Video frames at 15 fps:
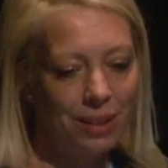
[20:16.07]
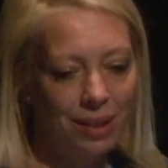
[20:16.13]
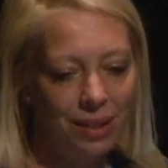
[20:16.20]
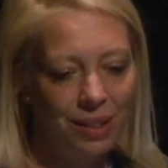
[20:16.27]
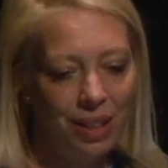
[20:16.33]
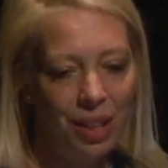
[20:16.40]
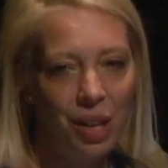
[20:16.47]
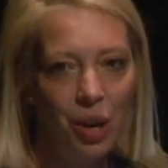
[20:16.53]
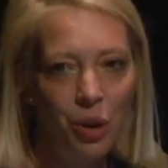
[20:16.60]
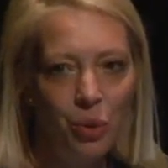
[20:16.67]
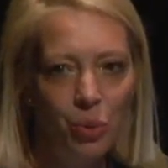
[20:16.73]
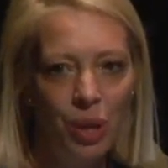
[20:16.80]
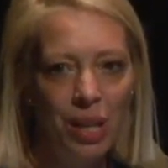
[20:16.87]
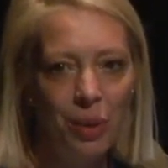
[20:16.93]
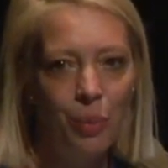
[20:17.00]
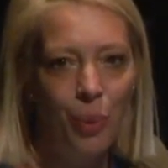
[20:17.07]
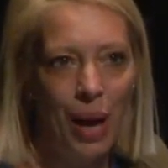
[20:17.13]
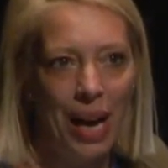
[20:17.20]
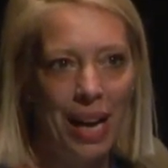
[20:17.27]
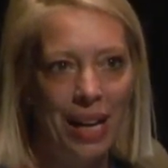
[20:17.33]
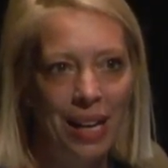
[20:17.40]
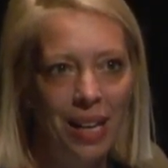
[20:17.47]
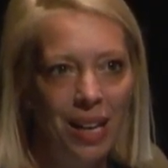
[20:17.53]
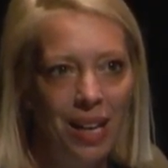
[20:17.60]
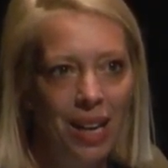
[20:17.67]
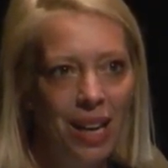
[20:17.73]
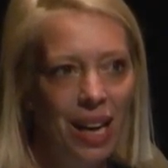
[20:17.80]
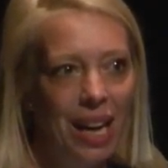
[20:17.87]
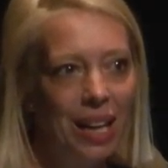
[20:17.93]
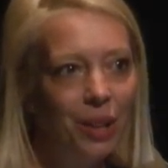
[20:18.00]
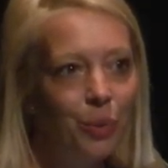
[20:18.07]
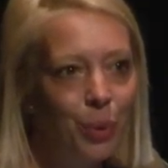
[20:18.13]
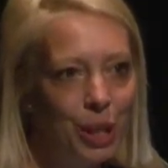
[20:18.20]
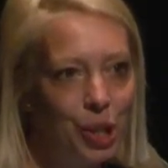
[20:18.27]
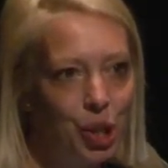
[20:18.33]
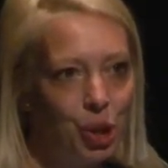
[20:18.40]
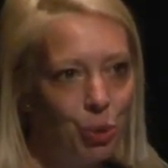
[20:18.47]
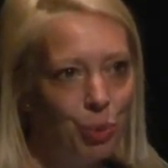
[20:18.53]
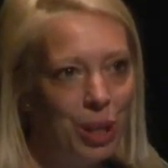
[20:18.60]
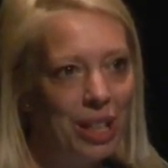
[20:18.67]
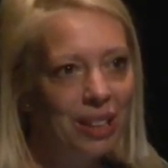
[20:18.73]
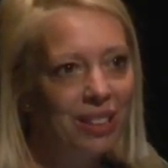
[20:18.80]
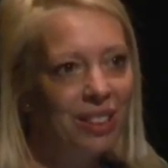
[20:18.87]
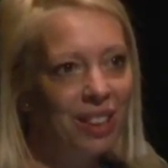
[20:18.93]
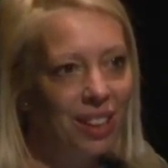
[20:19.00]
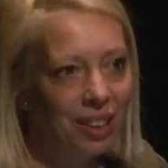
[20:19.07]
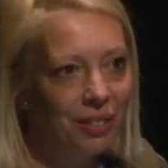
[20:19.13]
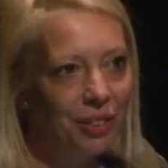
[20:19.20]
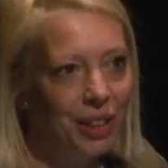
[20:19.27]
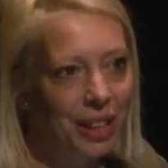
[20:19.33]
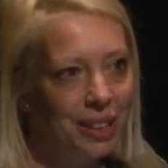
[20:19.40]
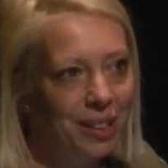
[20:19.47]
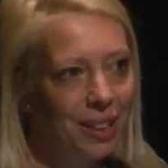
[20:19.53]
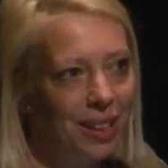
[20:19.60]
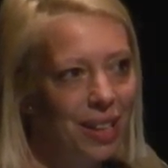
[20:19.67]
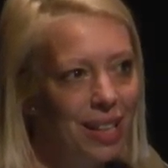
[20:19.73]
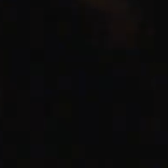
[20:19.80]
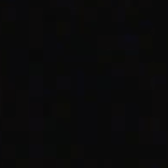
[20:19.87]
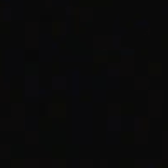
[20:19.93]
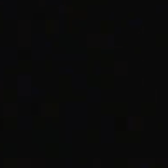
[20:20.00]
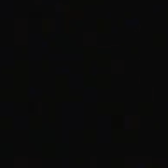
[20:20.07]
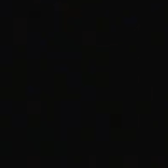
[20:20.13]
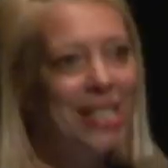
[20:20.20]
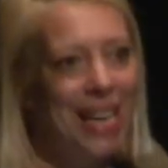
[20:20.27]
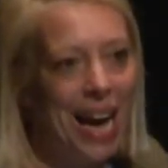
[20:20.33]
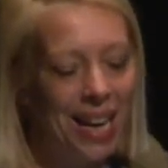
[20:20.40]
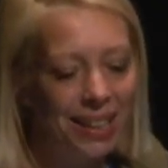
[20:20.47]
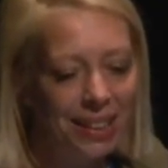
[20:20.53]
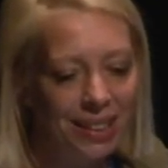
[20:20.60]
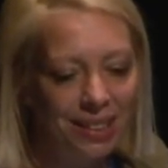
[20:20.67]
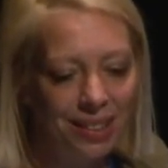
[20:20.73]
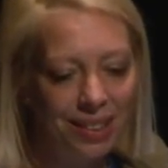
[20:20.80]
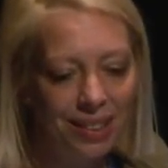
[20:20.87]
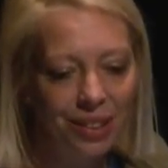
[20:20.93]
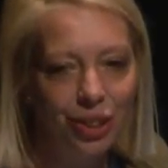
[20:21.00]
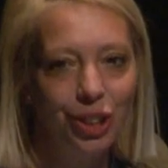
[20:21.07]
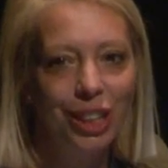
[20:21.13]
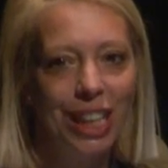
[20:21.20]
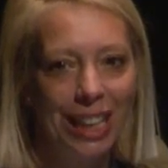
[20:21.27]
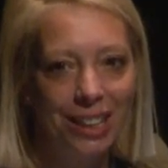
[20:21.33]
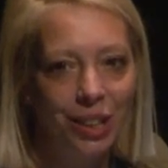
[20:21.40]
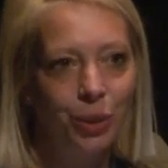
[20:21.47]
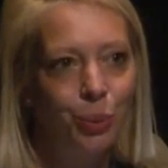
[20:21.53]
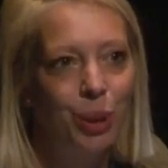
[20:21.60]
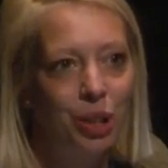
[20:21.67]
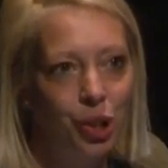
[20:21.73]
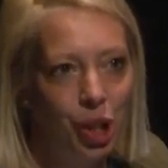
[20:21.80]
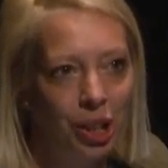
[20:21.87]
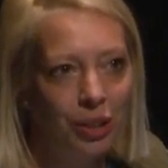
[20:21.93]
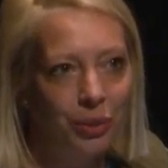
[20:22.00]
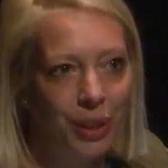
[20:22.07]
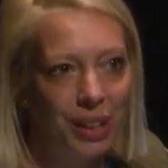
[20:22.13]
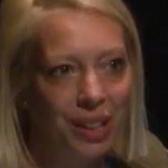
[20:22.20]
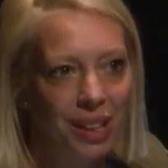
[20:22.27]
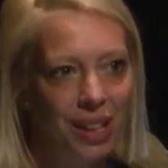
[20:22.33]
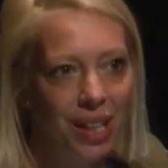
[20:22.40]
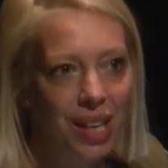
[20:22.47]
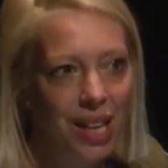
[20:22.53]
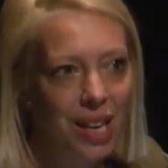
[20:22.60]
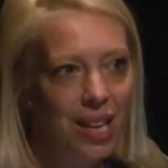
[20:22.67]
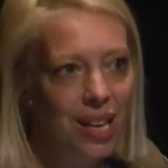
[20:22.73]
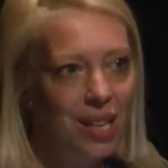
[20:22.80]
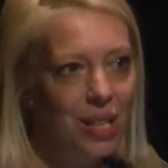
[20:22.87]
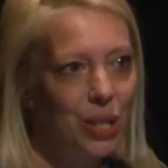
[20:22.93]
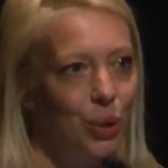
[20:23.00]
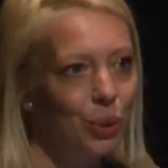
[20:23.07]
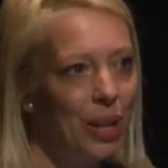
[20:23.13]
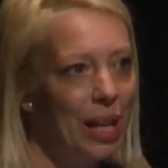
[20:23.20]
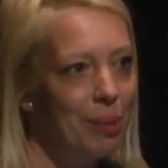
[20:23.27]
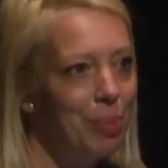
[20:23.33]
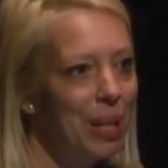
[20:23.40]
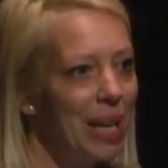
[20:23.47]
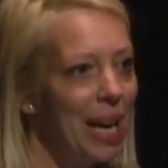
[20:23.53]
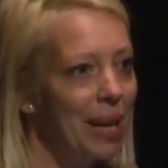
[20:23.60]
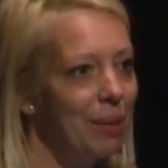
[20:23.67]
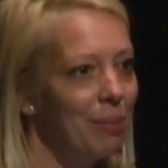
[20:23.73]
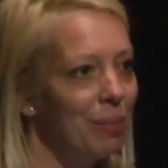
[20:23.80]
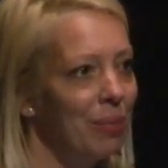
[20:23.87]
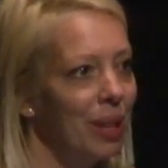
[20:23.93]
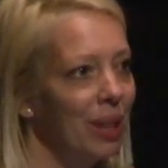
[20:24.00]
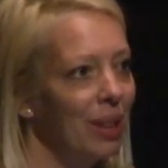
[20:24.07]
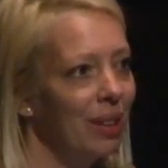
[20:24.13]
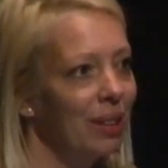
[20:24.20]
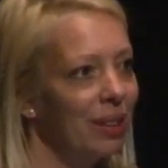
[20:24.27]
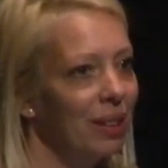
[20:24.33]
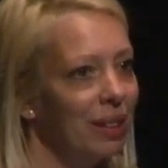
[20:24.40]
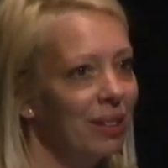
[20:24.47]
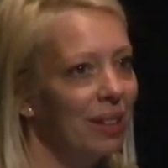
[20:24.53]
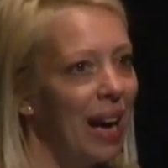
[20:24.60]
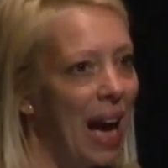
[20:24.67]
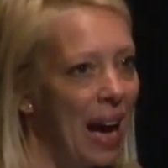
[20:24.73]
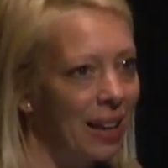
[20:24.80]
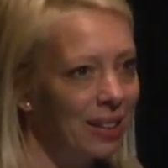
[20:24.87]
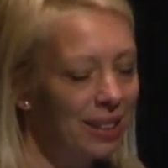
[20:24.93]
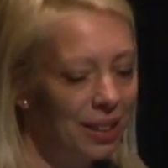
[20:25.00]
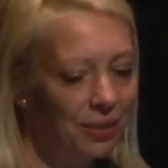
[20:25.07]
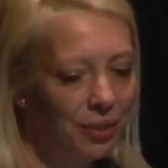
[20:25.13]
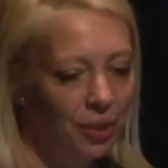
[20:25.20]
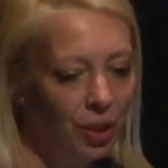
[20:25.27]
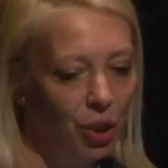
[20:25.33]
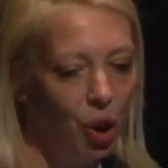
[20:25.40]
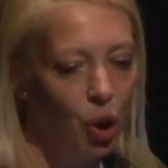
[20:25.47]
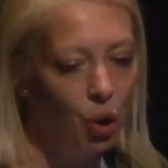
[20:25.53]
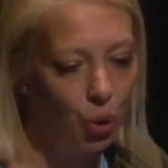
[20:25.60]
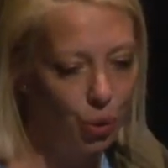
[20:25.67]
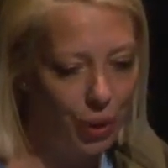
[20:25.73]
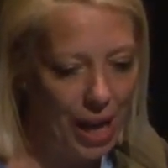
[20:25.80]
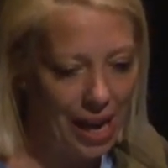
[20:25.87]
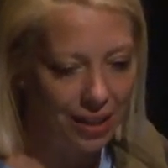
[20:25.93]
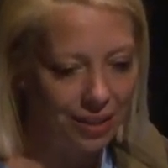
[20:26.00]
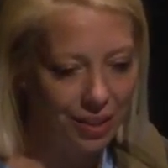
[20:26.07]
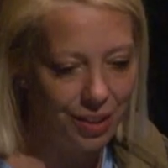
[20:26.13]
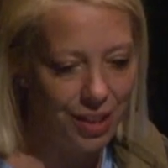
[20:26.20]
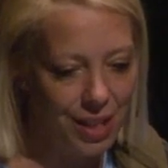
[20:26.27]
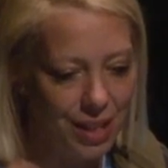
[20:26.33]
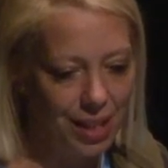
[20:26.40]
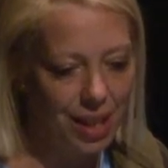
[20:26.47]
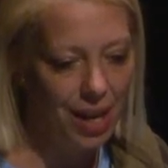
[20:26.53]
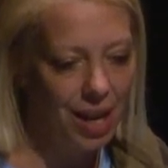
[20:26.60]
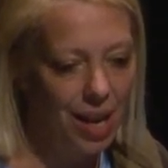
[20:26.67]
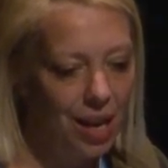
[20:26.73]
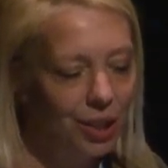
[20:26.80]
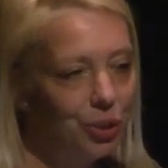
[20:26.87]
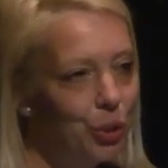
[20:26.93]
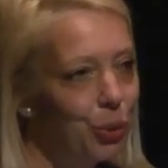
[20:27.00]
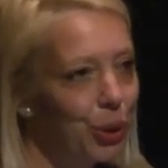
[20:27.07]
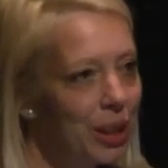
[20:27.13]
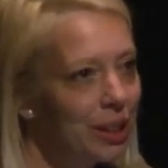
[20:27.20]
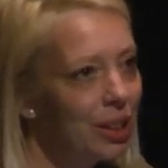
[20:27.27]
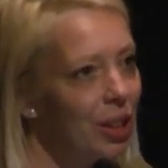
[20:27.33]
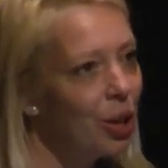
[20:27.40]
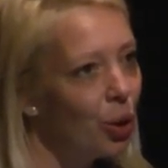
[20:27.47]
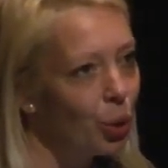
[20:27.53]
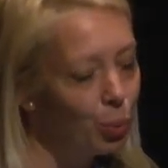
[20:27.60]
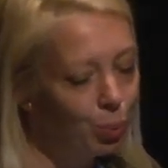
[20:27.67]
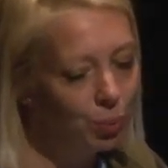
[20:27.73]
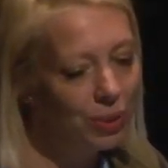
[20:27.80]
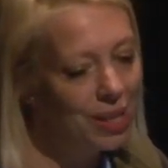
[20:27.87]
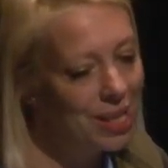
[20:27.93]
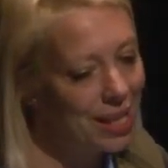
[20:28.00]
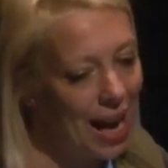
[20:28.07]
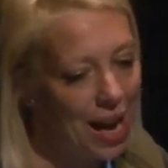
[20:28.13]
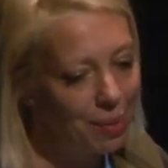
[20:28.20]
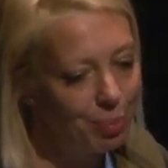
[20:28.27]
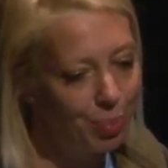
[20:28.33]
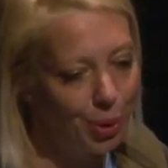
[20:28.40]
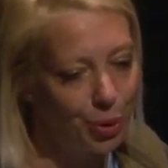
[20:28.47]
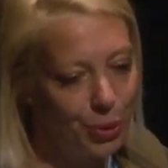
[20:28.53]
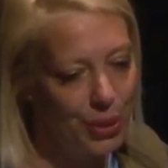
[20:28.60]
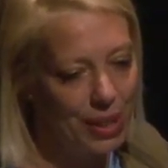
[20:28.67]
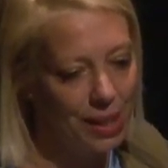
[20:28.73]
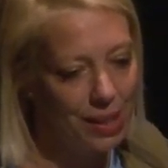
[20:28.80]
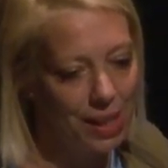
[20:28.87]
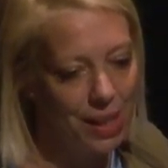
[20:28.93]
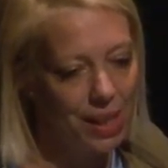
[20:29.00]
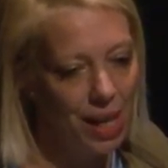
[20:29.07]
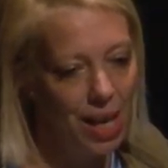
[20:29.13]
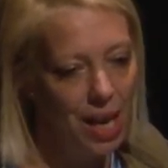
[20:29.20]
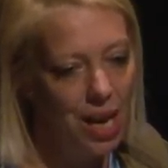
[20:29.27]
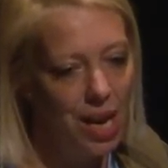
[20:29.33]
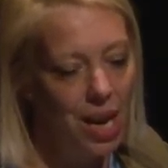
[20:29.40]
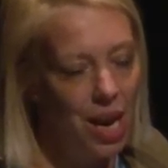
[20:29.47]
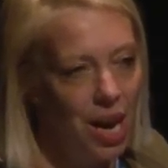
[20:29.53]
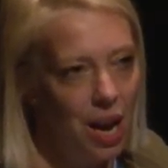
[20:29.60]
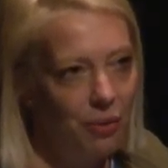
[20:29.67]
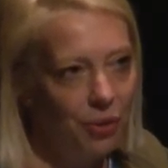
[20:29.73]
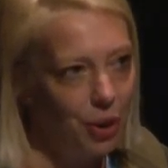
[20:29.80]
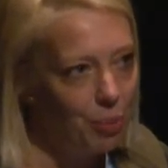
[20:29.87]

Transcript: the only way in which we can deliver it is to design it together with children. So they became the active co-creators during the whole design process, from